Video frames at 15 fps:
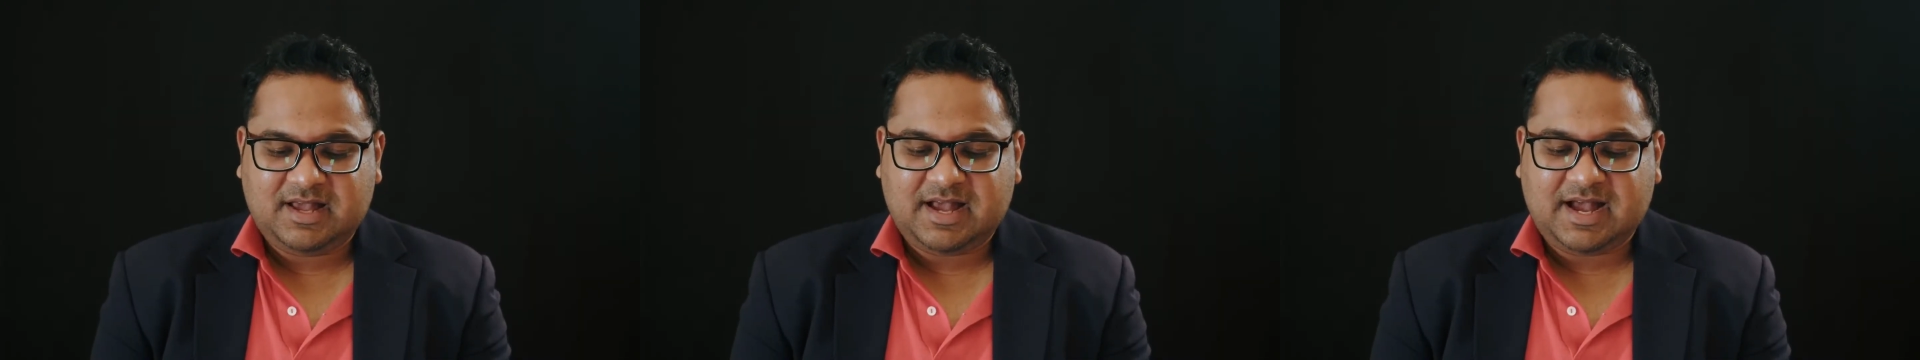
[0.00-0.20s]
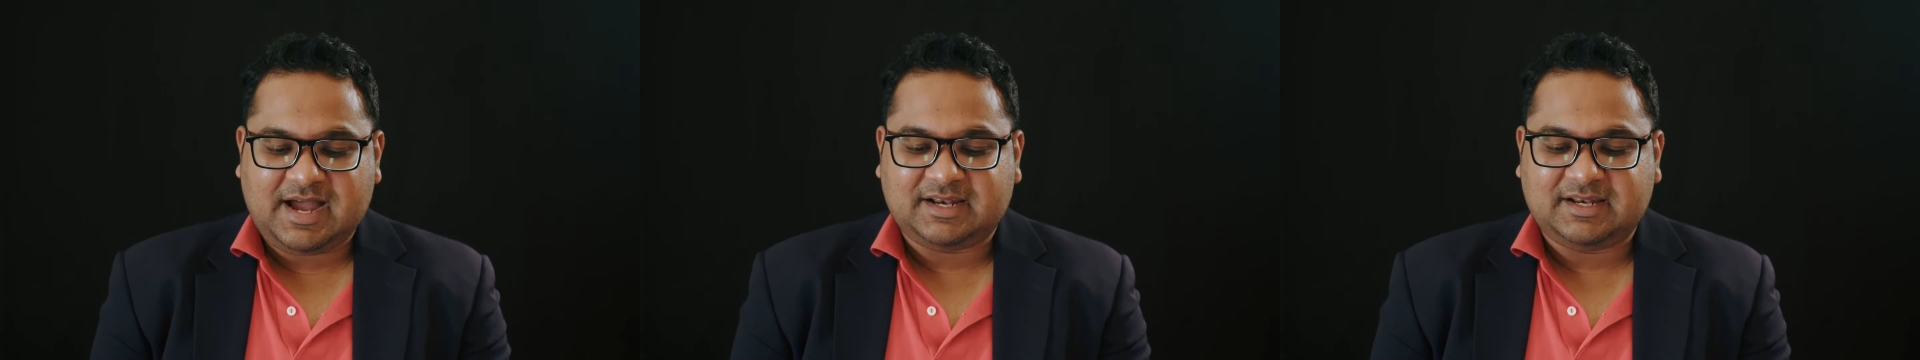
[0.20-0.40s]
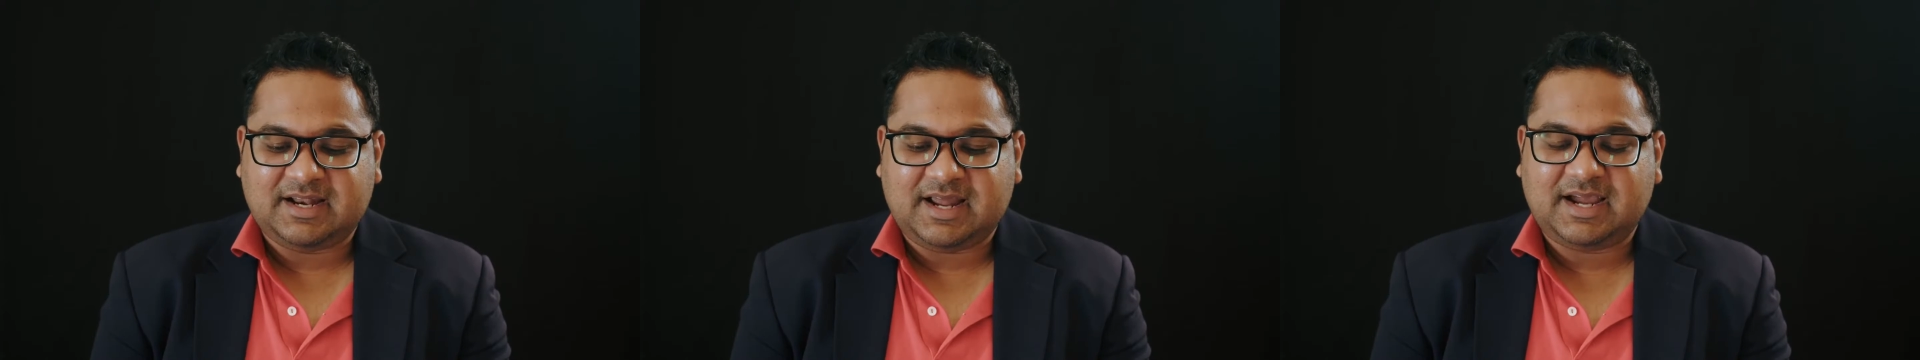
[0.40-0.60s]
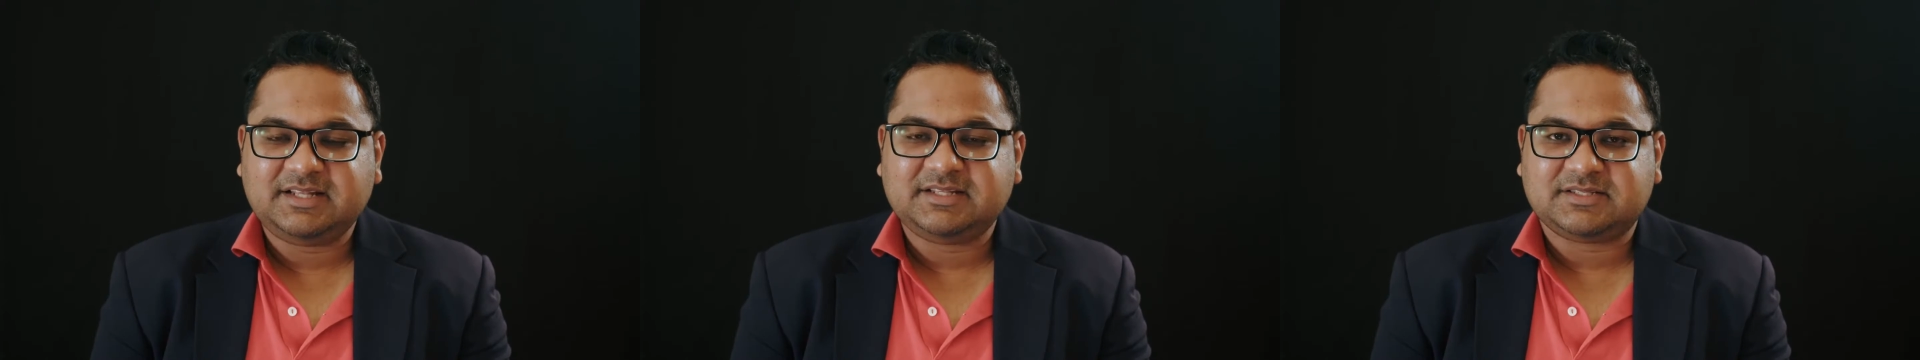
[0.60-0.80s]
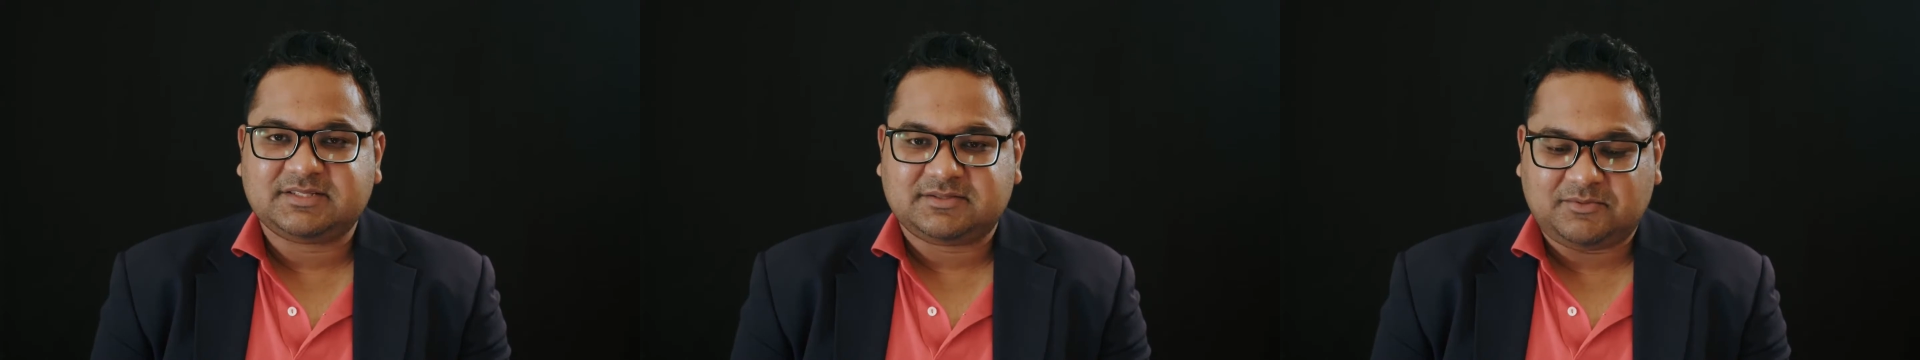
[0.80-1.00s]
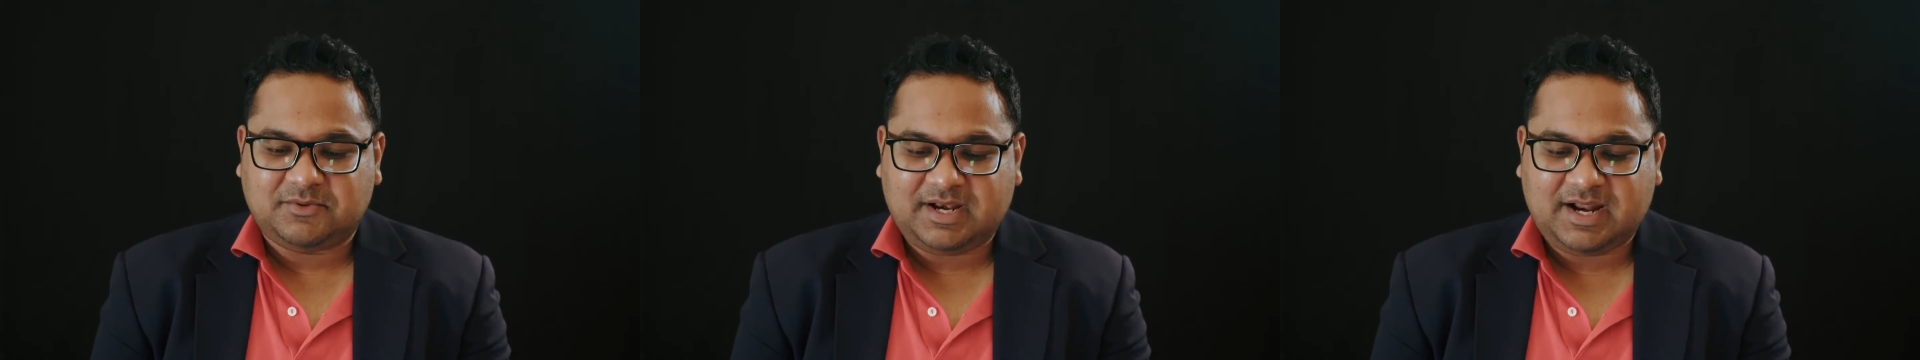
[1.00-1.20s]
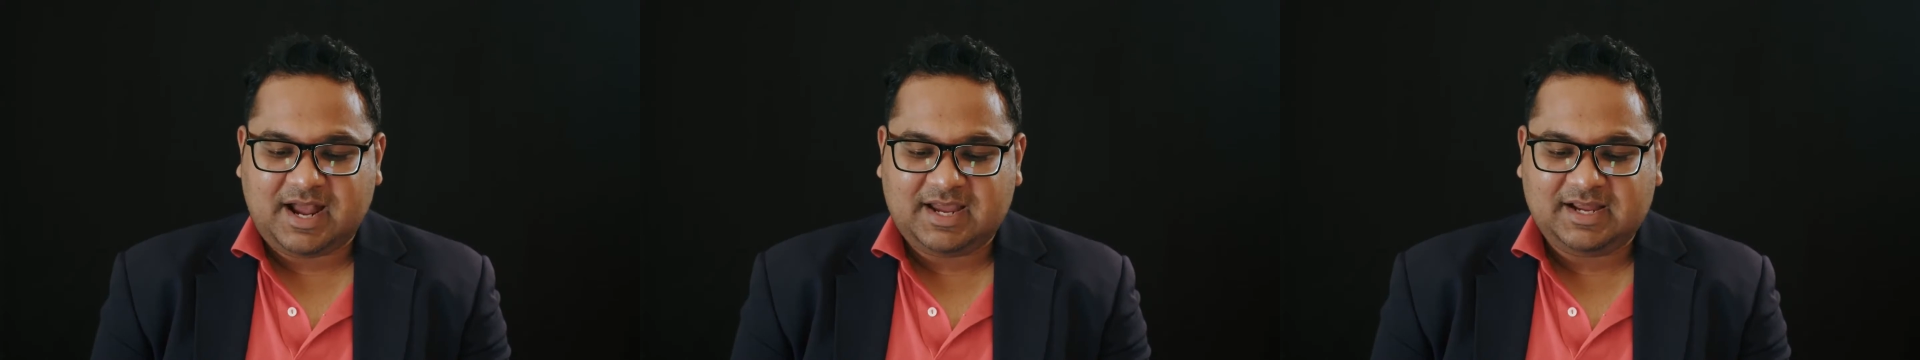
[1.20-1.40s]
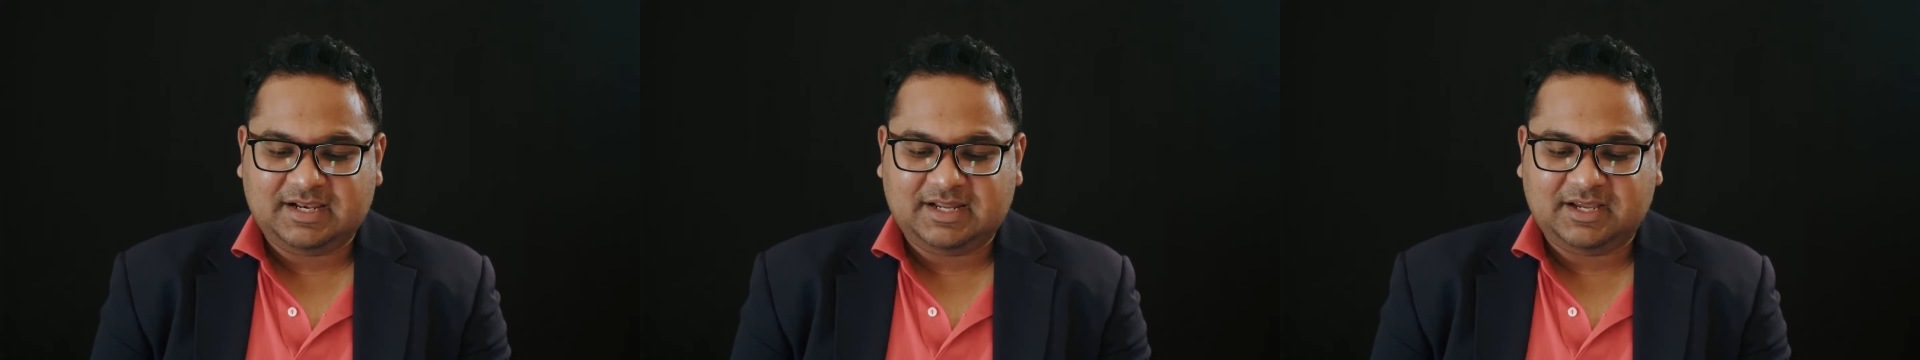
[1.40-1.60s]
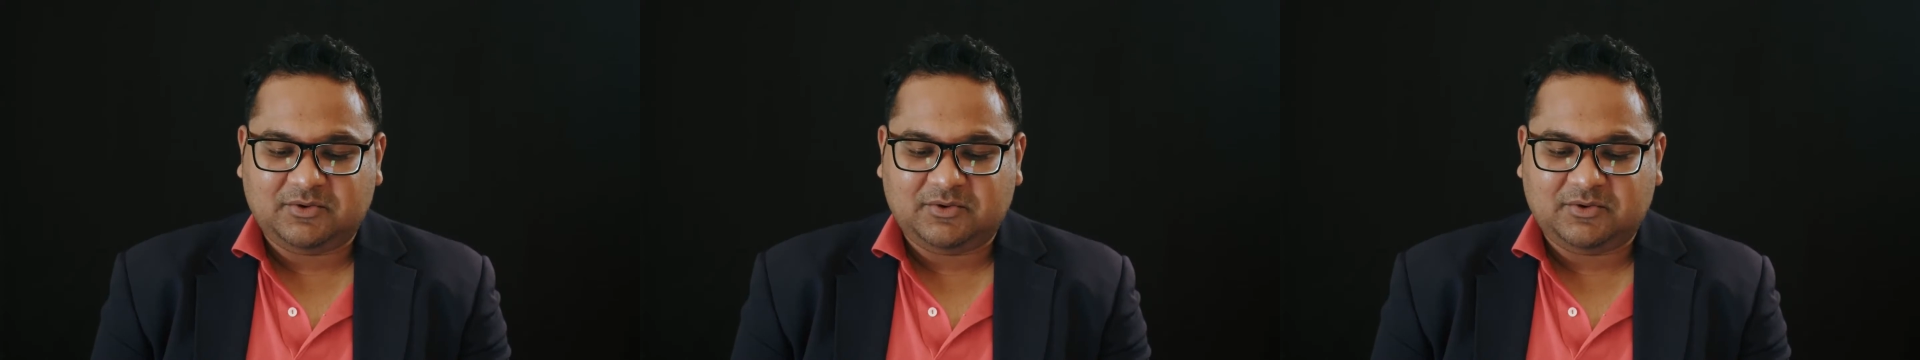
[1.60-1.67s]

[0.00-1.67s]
At nights, when I lay